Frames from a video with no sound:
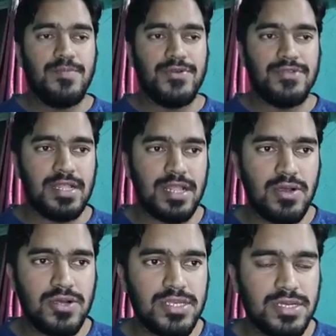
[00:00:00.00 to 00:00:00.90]
purine
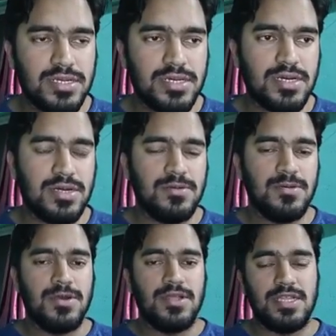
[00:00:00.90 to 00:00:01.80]
analog,
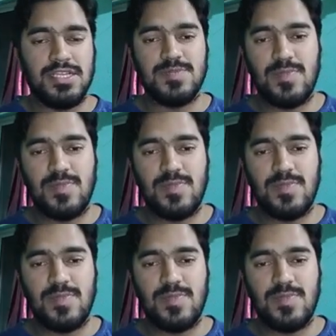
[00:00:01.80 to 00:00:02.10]
that is